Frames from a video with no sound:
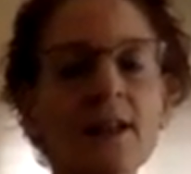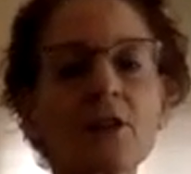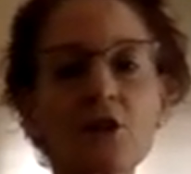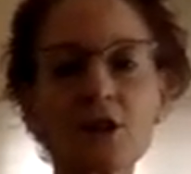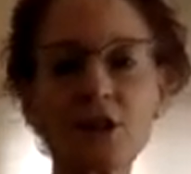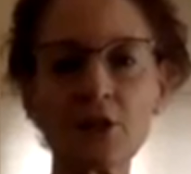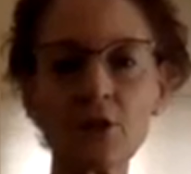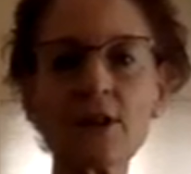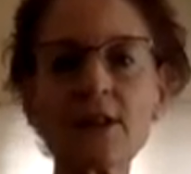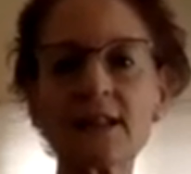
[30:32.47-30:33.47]
You still
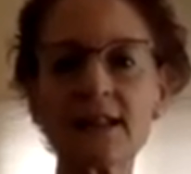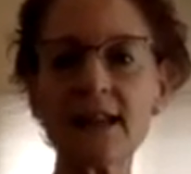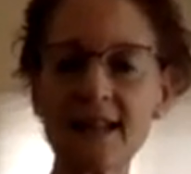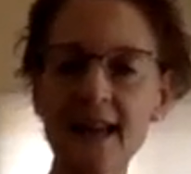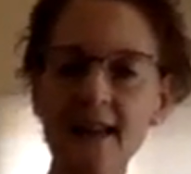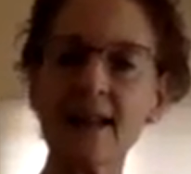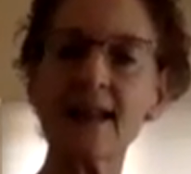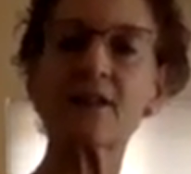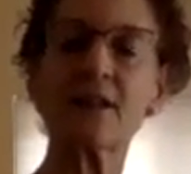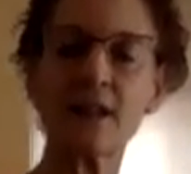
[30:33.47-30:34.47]
need to get that
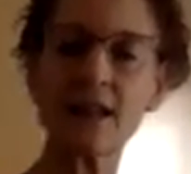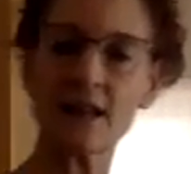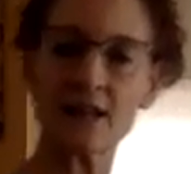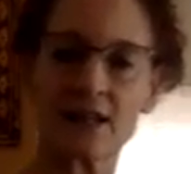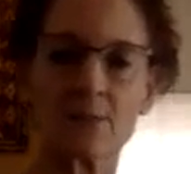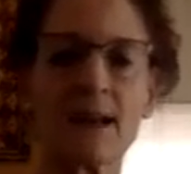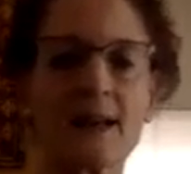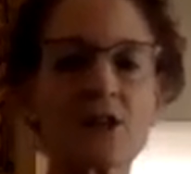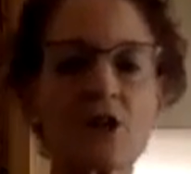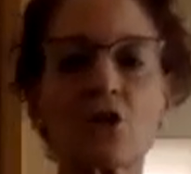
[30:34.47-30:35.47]
length and ease as
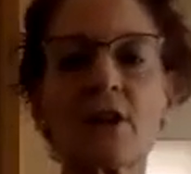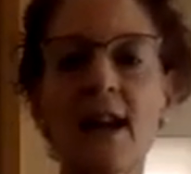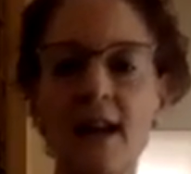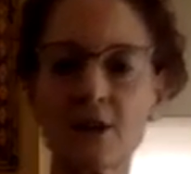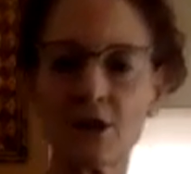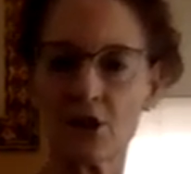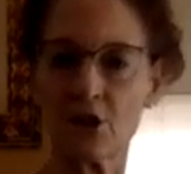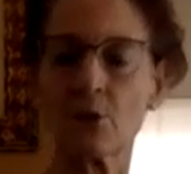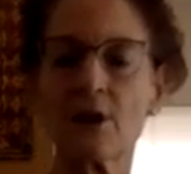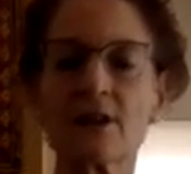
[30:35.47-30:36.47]
best as you can to
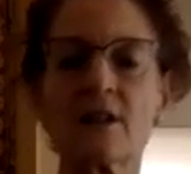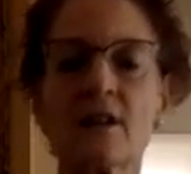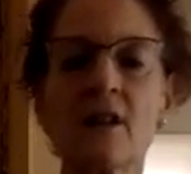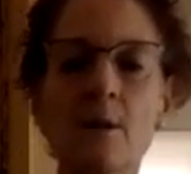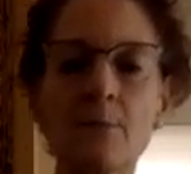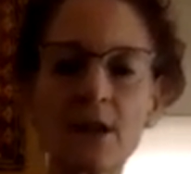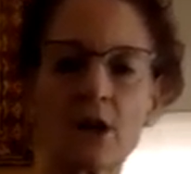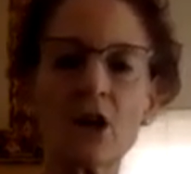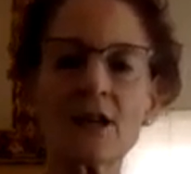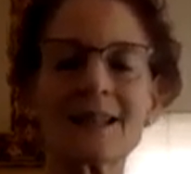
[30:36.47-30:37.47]
do it,
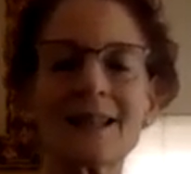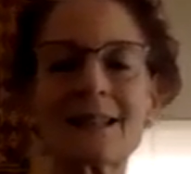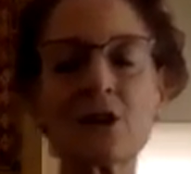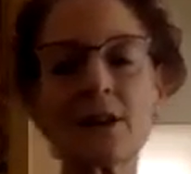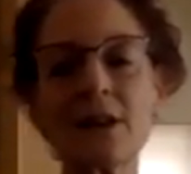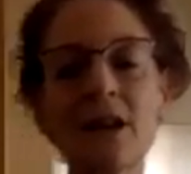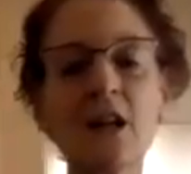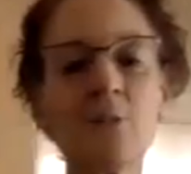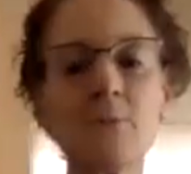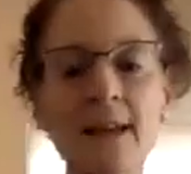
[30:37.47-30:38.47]
because it's going to
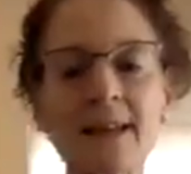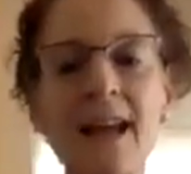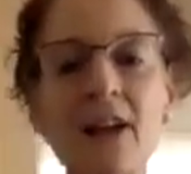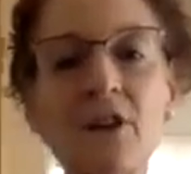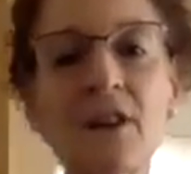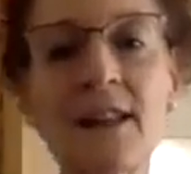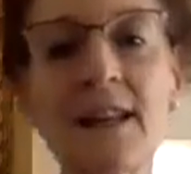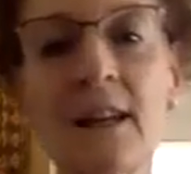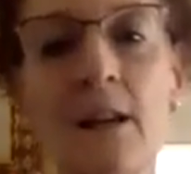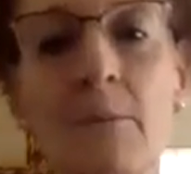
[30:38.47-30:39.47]
make
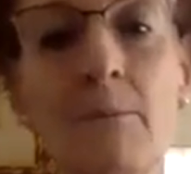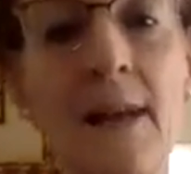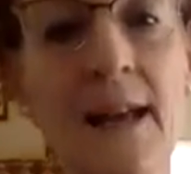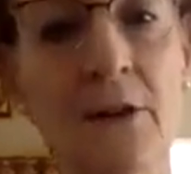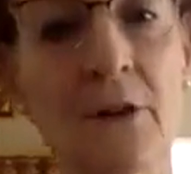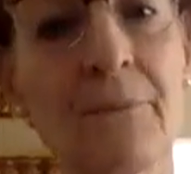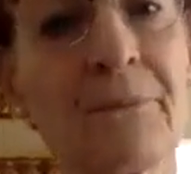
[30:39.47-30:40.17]
everything better.